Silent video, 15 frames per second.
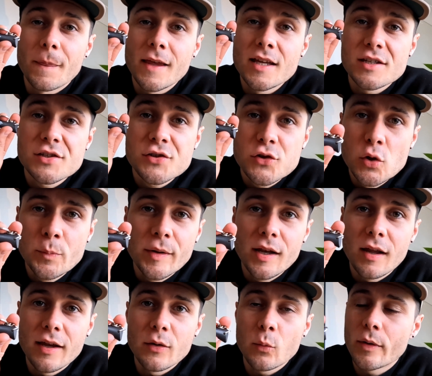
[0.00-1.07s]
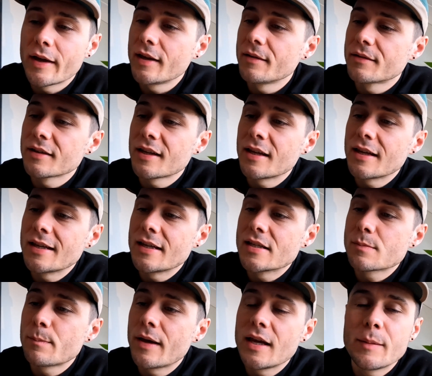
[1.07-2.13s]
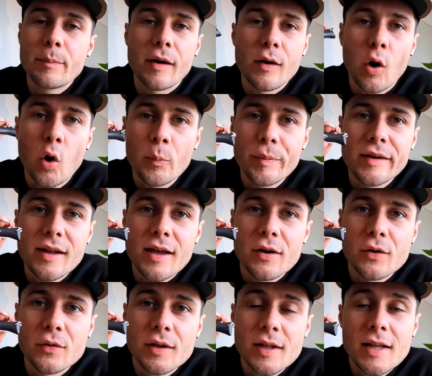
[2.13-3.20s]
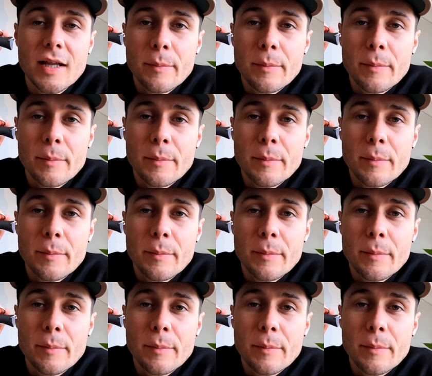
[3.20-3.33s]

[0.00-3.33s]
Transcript: It's super lightweight. It is made by Opinel,